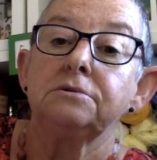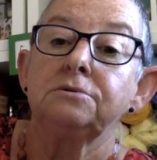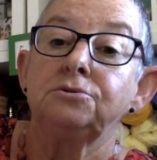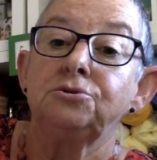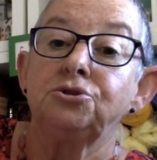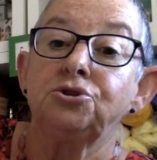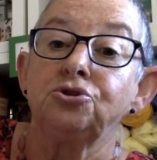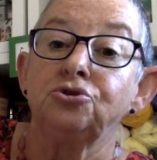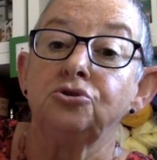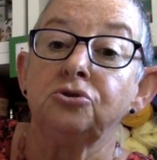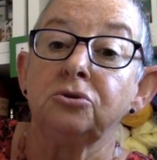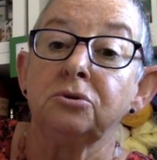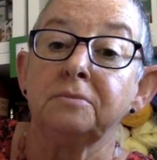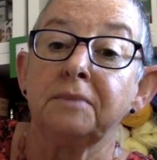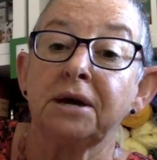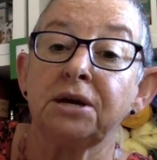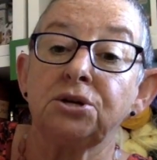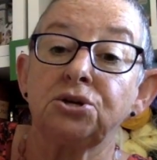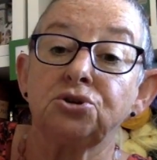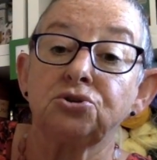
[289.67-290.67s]
Do
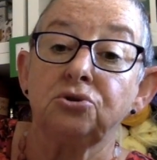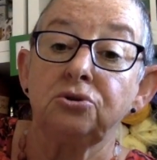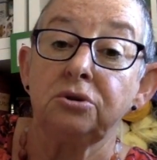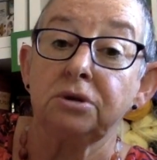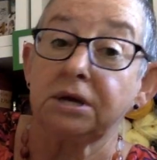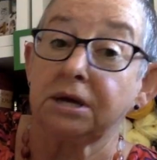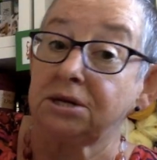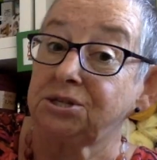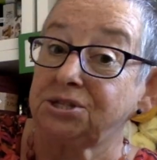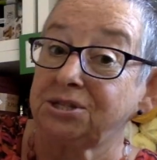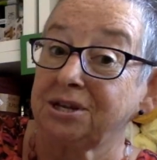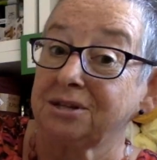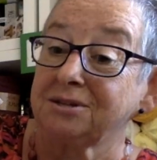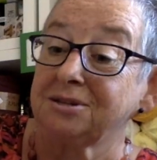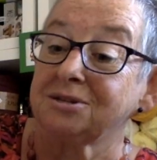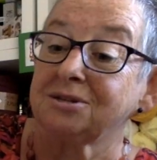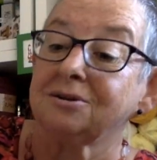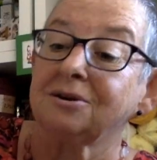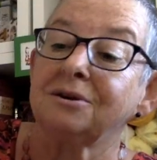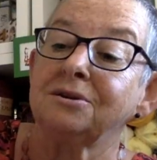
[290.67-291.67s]
make sure you catch the other
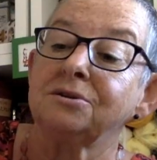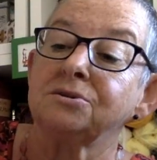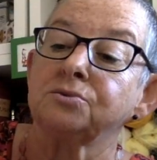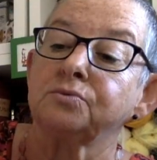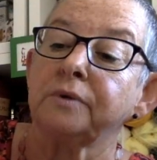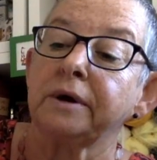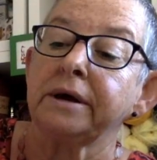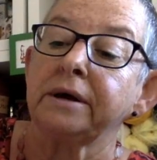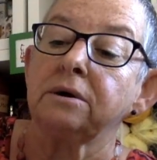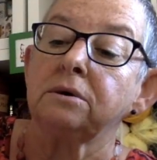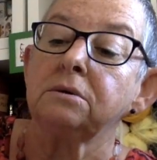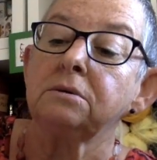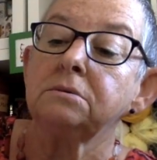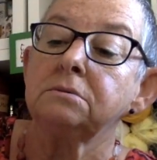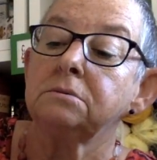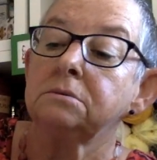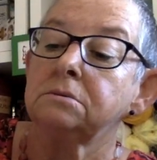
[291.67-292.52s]
side as well.